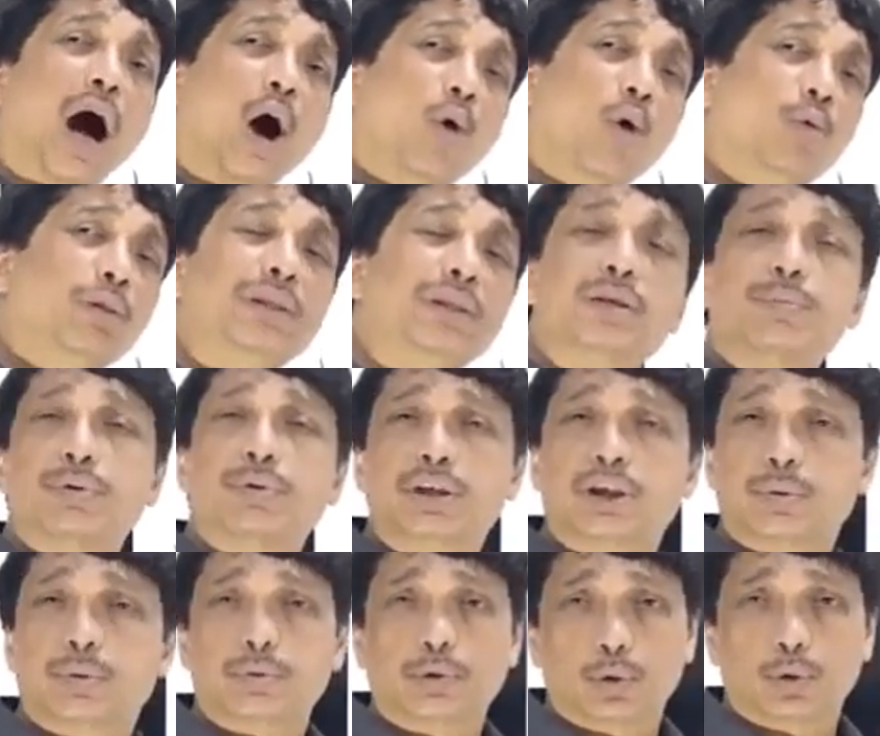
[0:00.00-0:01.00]
How will this
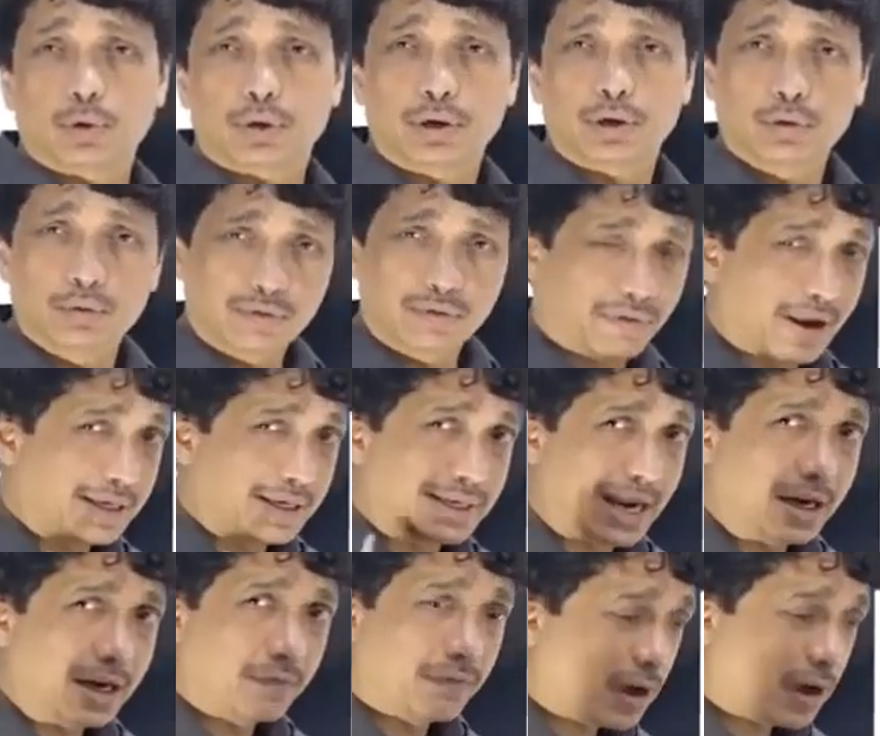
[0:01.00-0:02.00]
prescription look? You know, if I
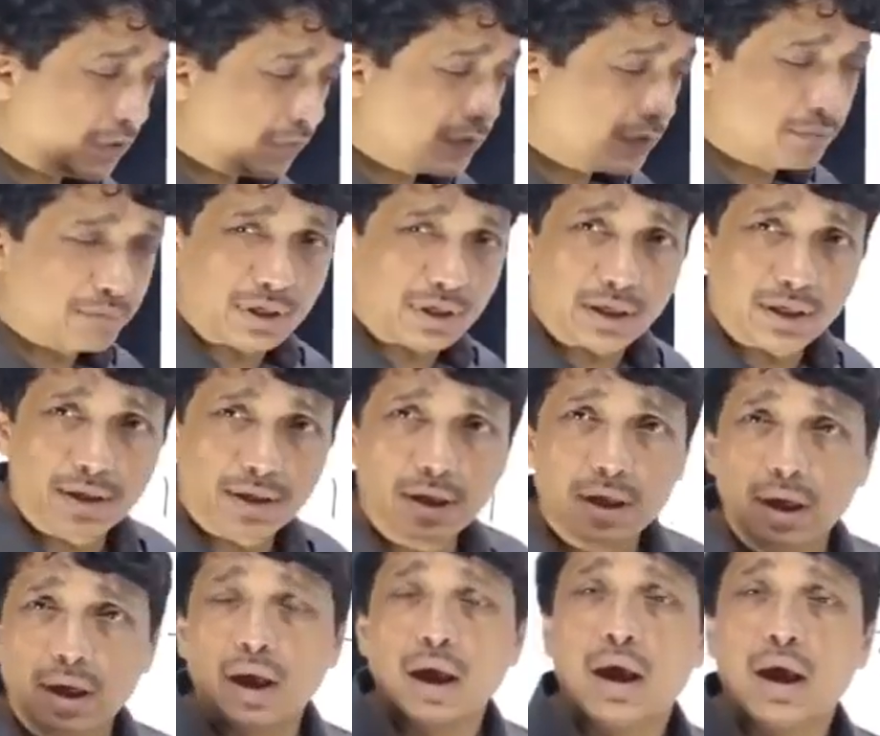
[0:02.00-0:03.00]
stand in front of the
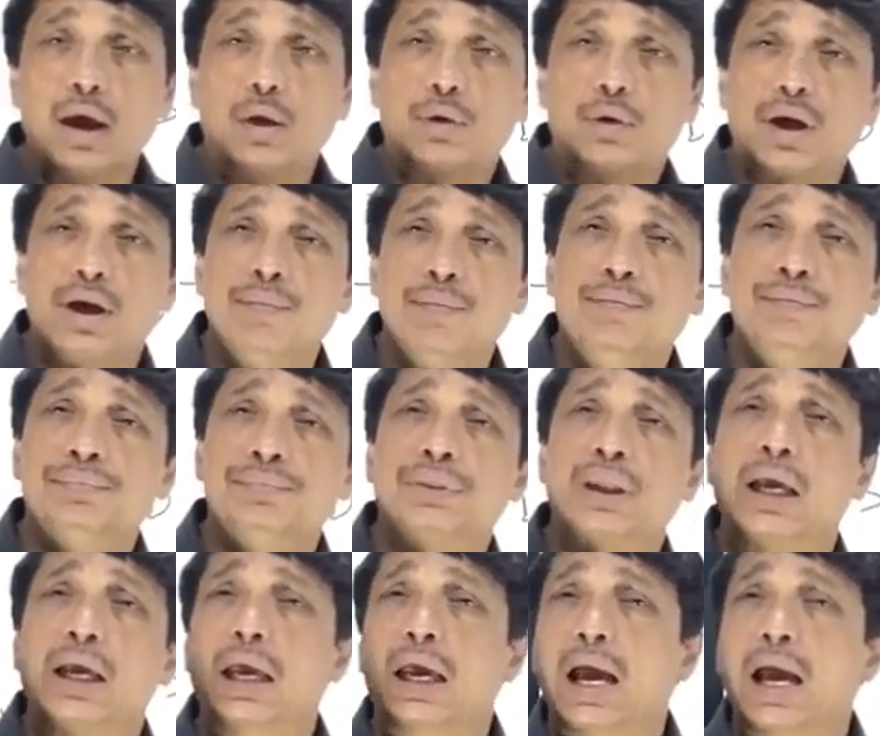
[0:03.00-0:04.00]
mirror, okay,
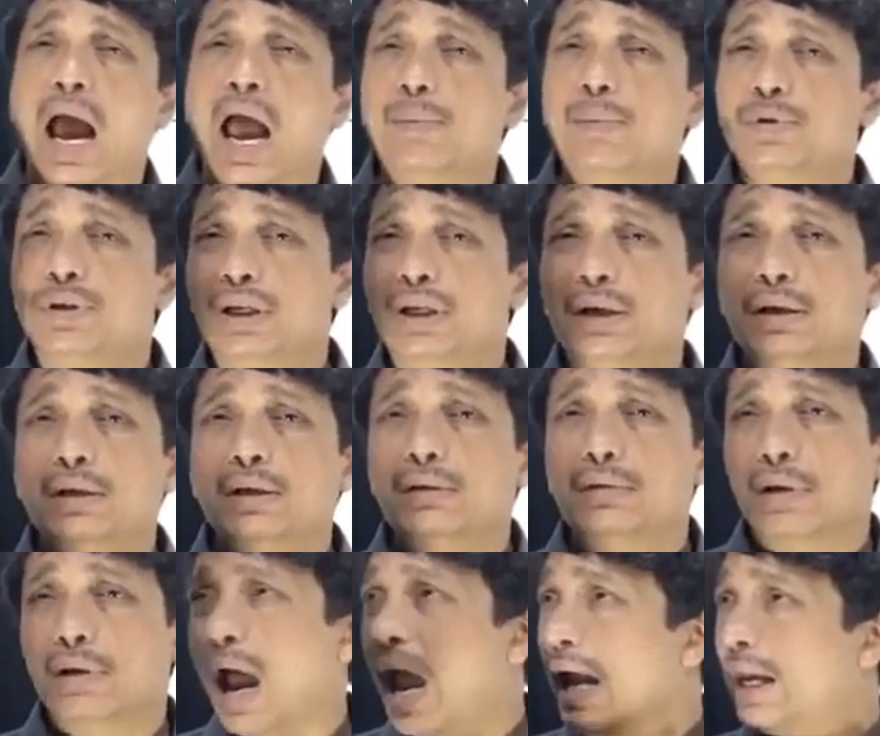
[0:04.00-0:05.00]

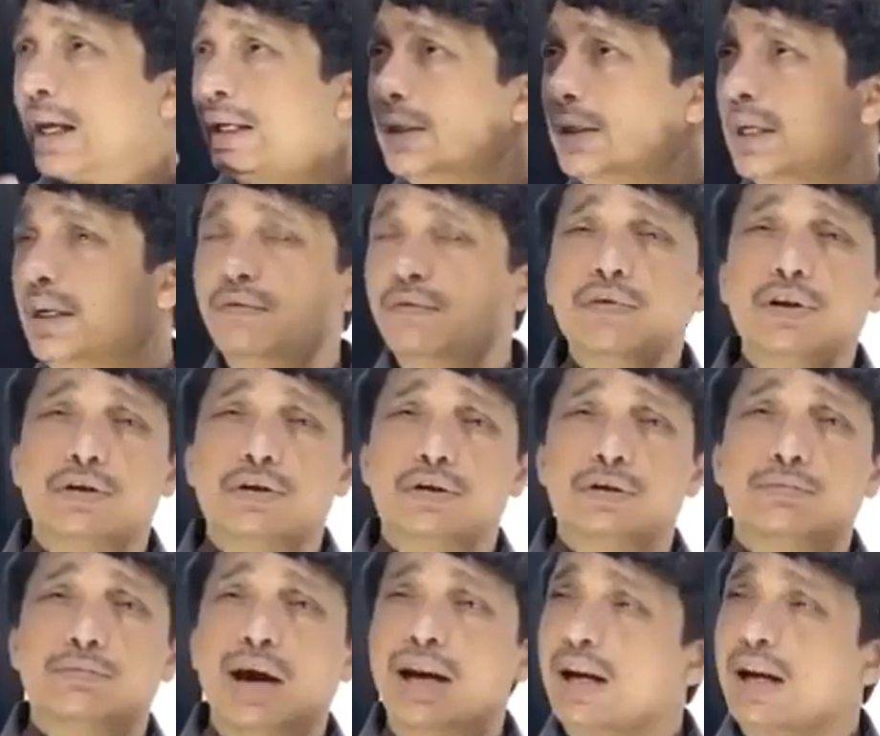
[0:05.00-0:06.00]
I get
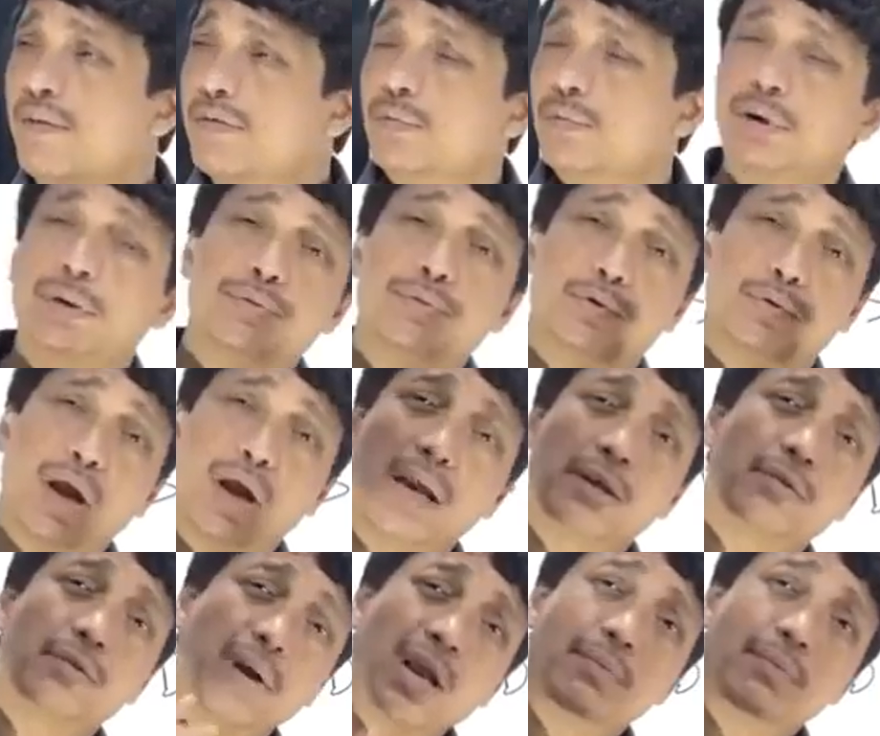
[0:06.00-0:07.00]
inverted. My left becomes
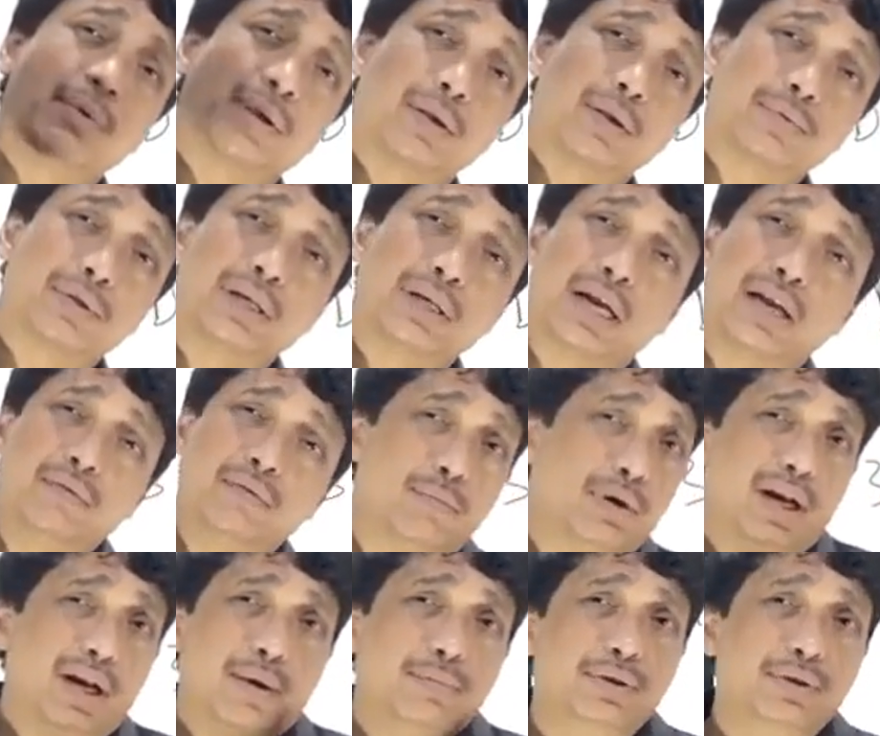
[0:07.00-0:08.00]
right, right becomes
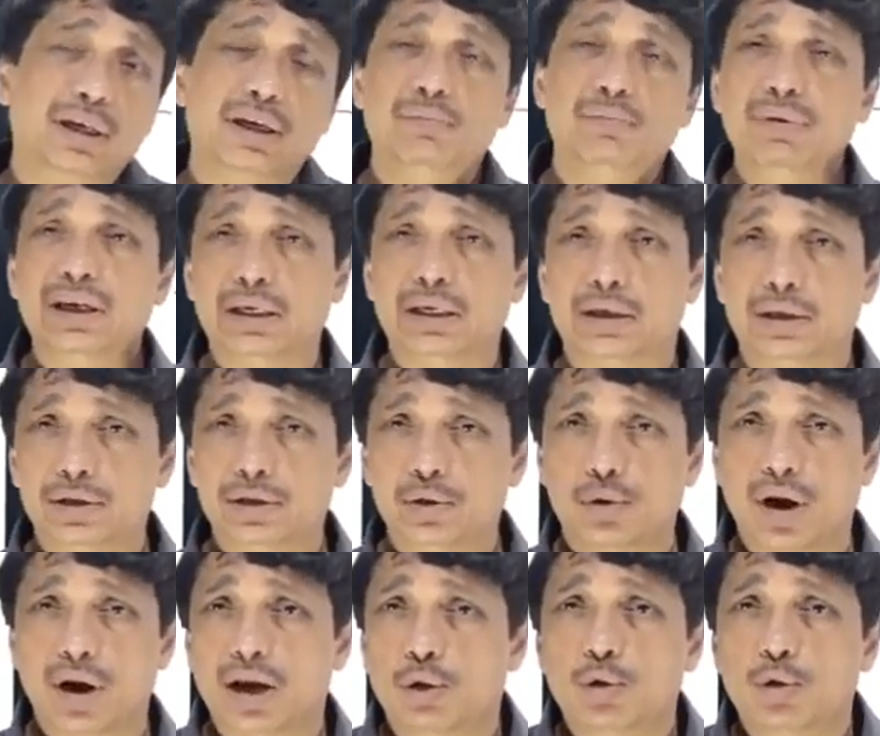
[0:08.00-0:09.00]
left, but I'm still me,
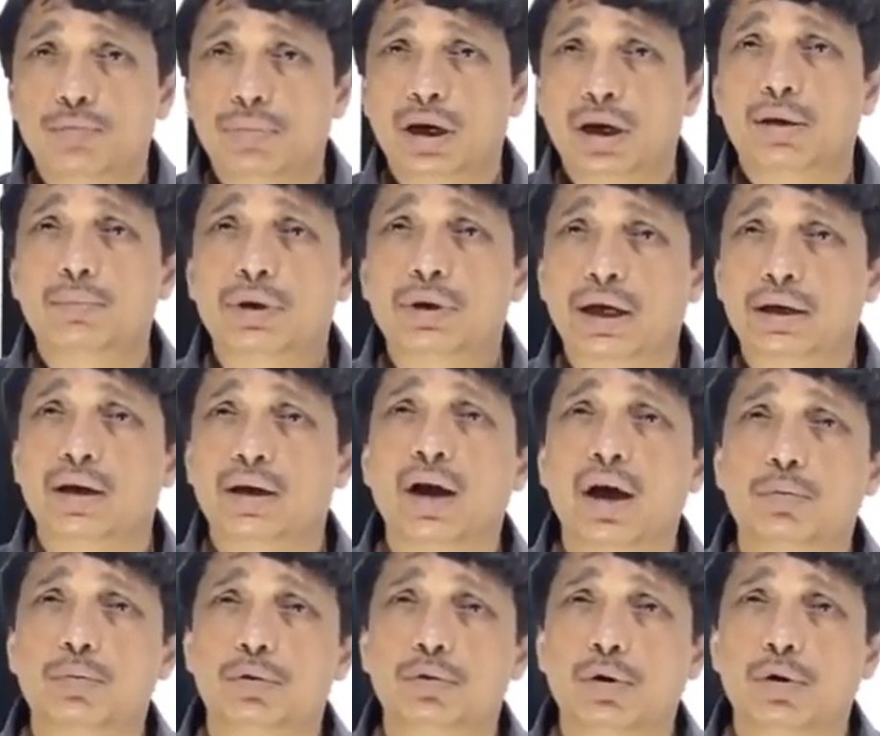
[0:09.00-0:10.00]
isn't it? I don't become Greta
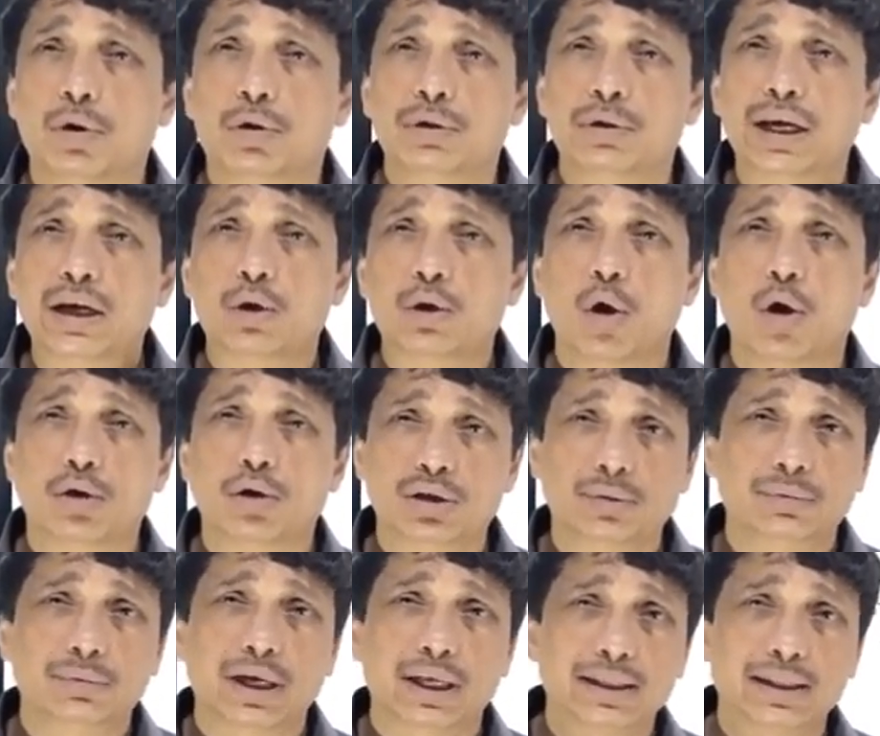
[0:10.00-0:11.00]
Garbo or King Kong or
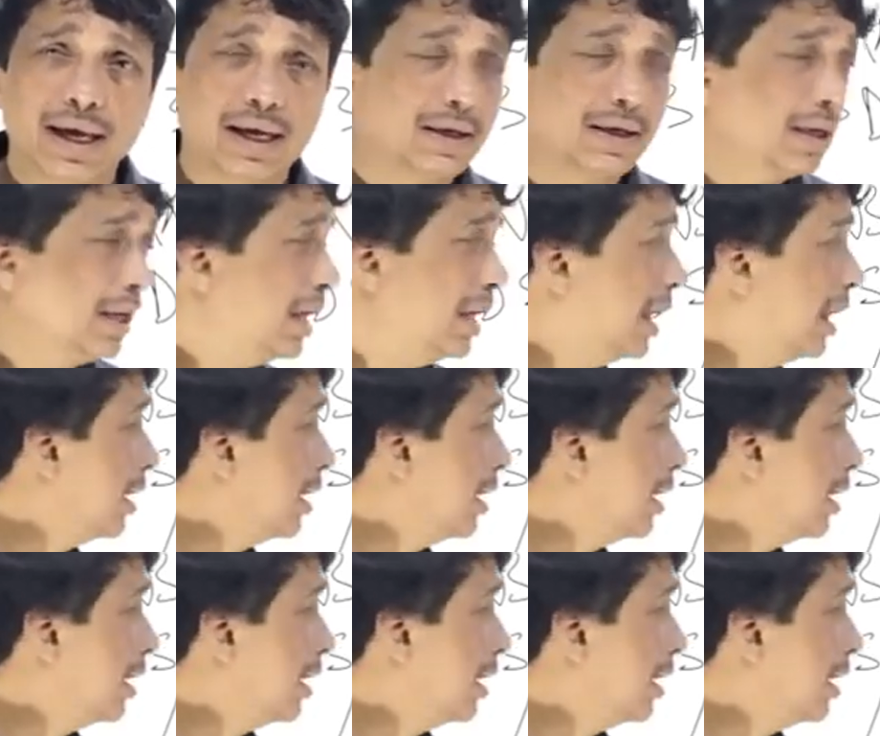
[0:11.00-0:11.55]
something like that.